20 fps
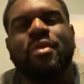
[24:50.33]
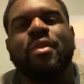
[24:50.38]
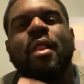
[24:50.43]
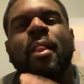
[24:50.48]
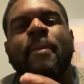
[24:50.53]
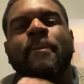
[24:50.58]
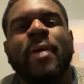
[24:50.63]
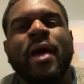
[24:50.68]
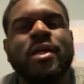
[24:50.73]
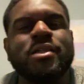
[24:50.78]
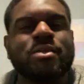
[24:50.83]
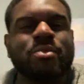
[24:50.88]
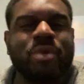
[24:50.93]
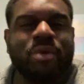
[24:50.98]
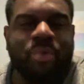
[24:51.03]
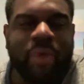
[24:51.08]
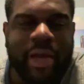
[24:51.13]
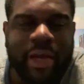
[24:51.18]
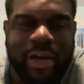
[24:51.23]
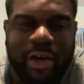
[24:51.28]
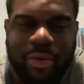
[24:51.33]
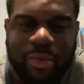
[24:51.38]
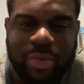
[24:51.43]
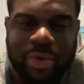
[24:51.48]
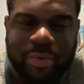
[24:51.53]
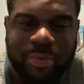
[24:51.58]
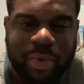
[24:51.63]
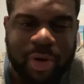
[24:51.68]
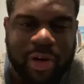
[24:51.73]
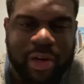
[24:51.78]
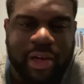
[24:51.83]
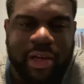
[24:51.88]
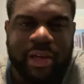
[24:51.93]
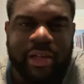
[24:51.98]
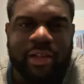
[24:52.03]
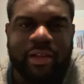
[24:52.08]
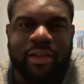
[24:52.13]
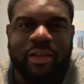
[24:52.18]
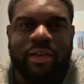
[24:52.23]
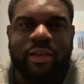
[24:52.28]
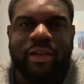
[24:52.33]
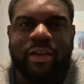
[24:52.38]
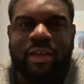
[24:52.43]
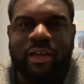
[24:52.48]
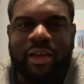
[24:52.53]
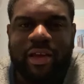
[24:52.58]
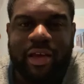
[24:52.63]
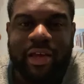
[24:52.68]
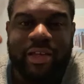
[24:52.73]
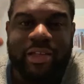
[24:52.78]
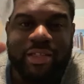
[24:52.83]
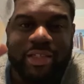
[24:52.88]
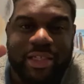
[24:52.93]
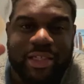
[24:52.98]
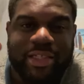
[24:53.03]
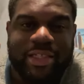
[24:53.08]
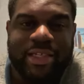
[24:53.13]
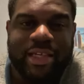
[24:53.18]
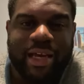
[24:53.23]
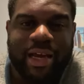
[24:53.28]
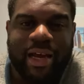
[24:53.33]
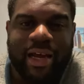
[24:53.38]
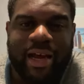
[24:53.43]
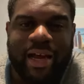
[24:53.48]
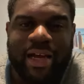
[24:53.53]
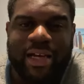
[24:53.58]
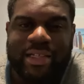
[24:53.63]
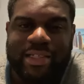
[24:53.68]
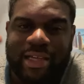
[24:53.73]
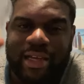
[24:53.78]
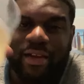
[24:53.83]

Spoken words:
Imagine we wake up one morning and GTII is at